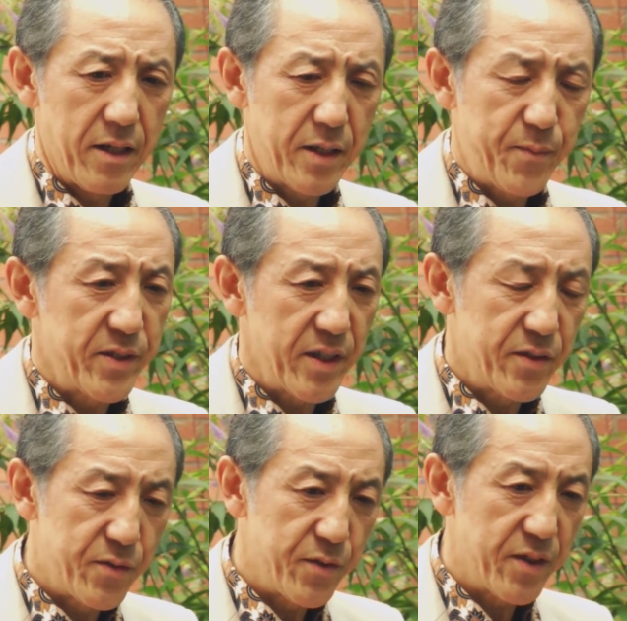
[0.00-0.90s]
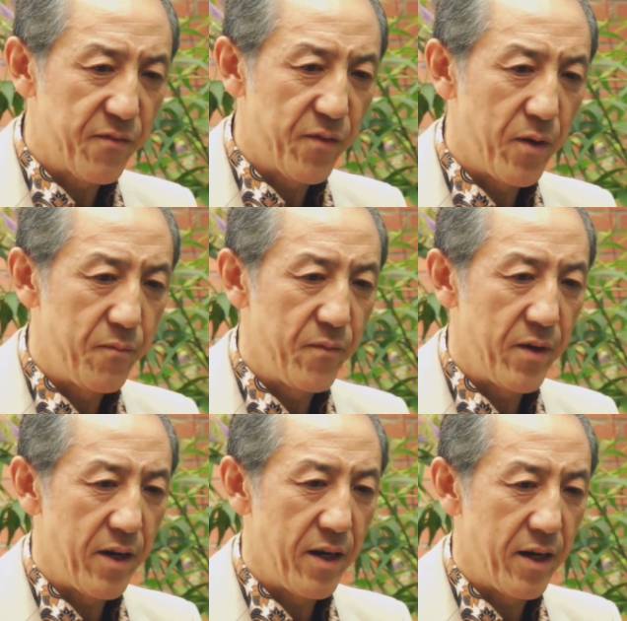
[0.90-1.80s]
especially students from
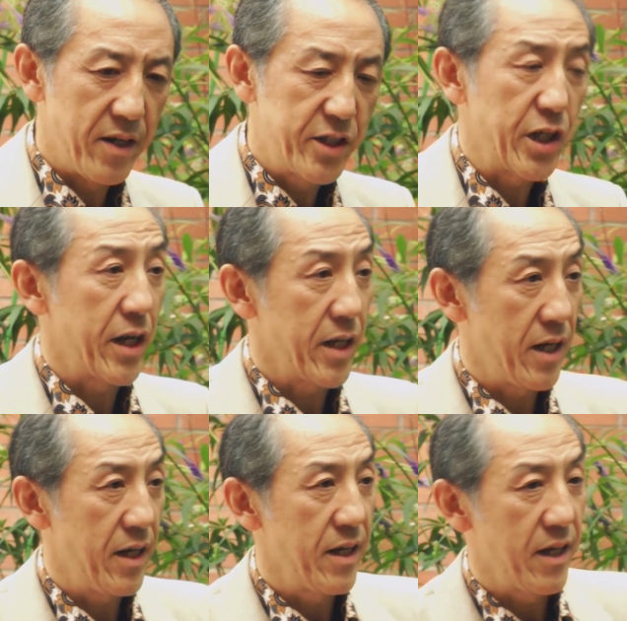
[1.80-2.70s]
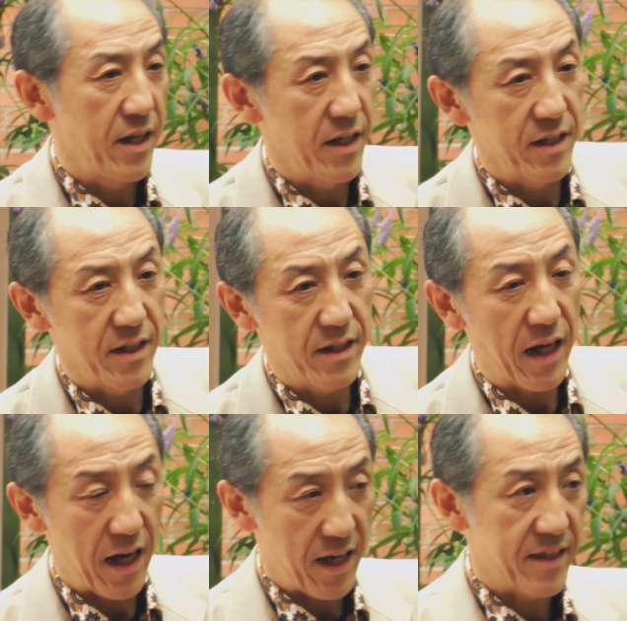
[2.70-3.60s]
China and
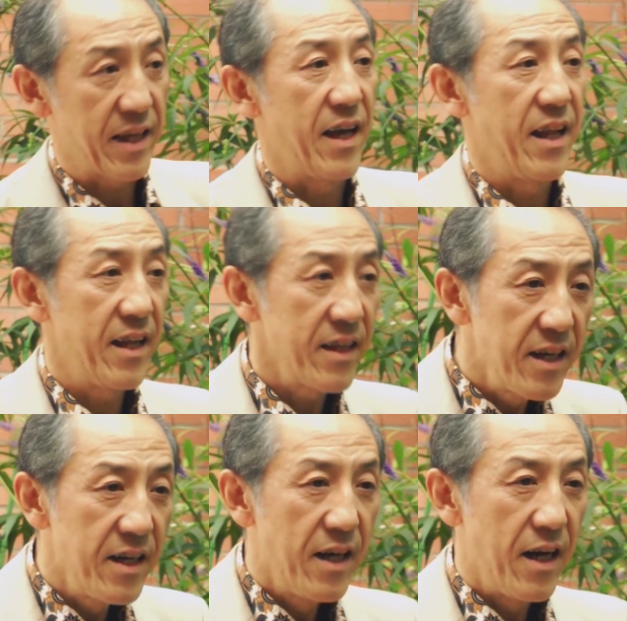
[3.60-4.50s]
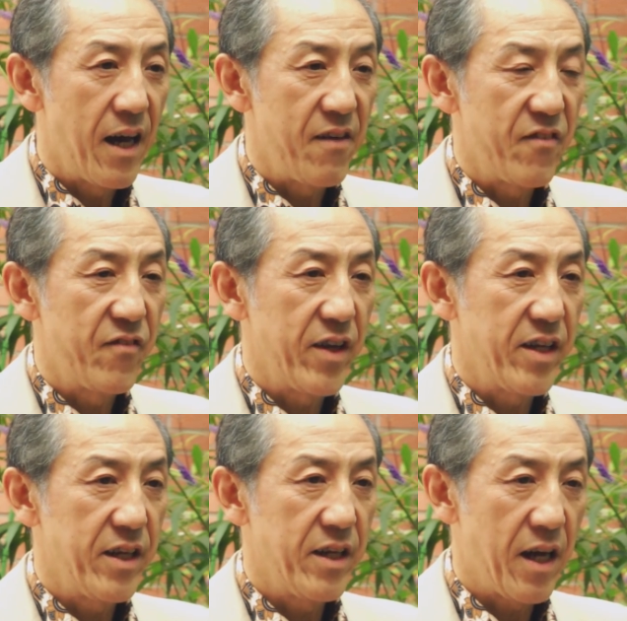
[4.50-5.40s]
Thailand, have
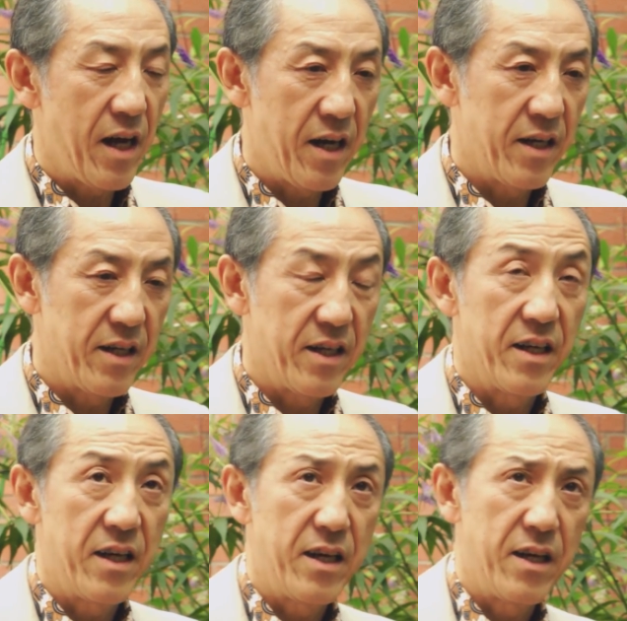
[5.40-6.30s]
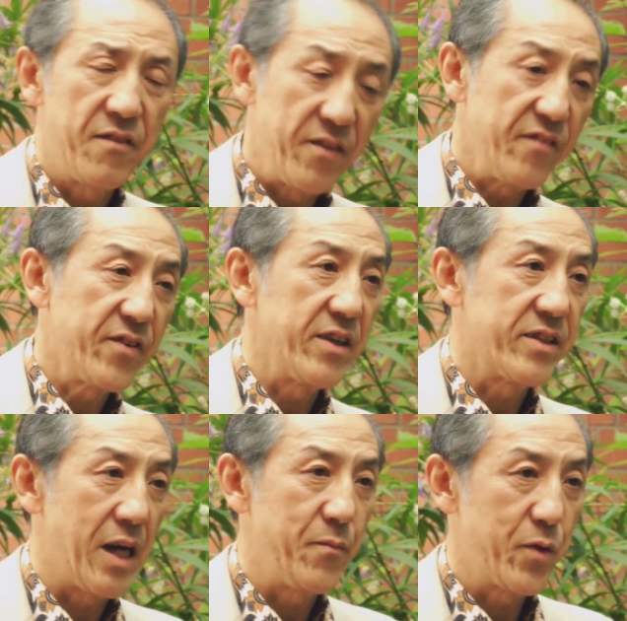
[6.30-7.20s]
a
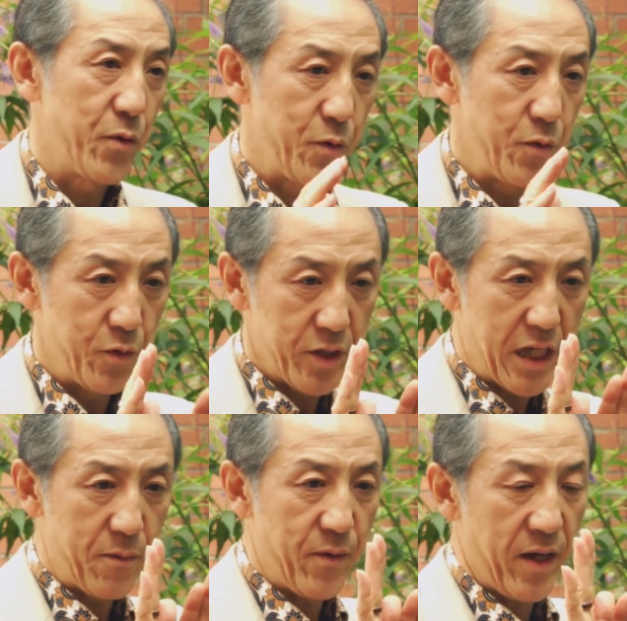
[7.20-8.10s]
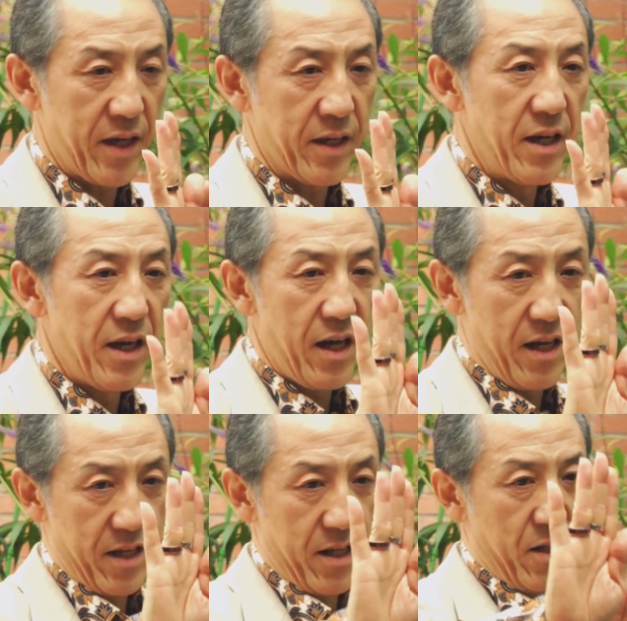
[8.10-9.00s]
difficult time to keep a
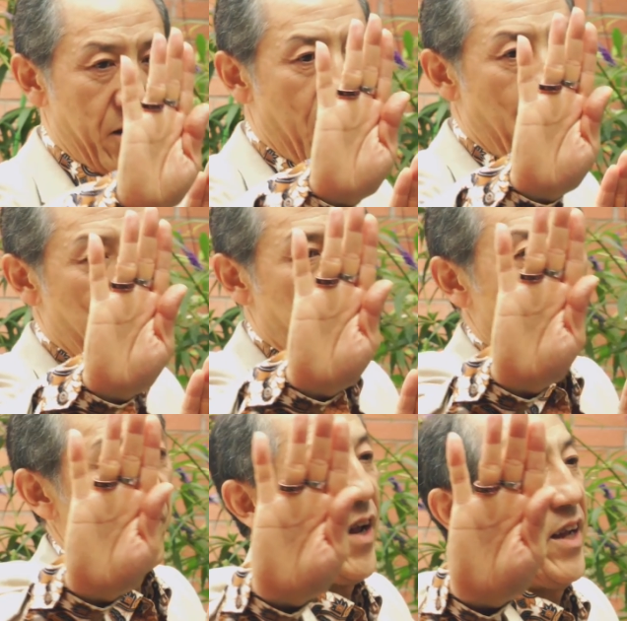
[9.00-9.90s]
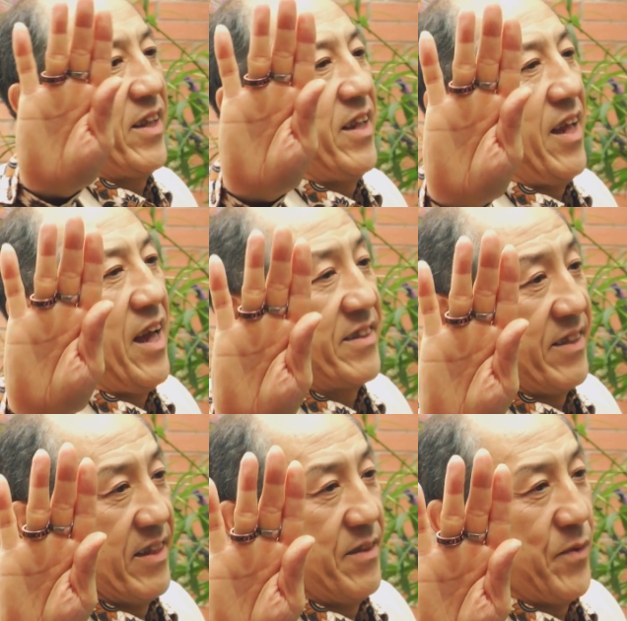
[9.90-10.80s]
low flat
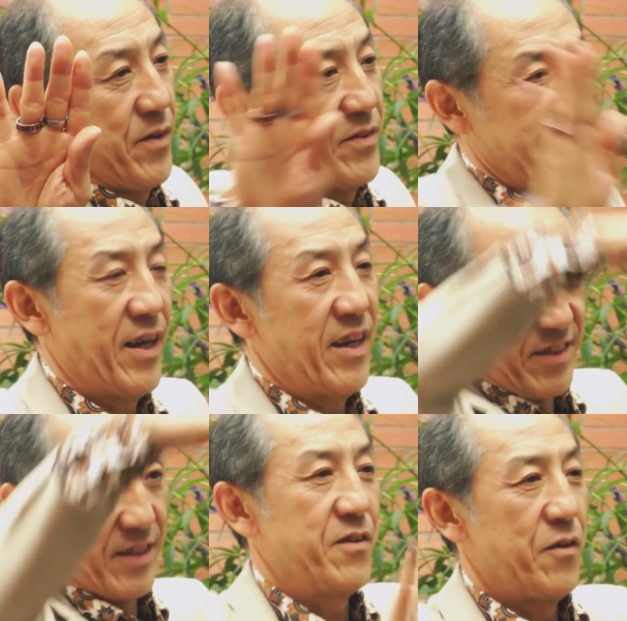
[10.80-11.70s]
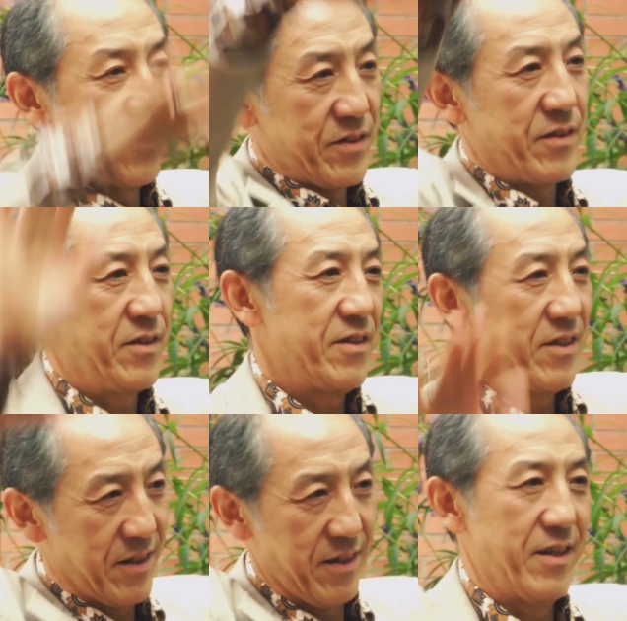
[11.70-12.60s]
accent because the accent goes
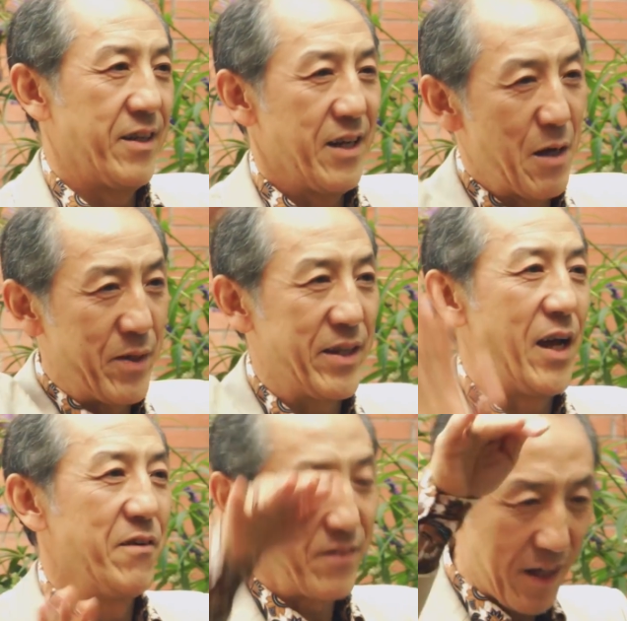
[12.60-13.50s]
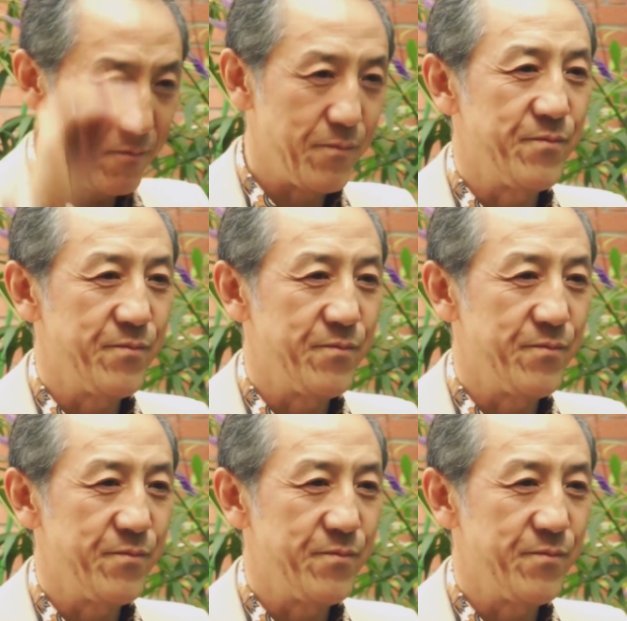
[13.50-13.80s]
up and down. Okay?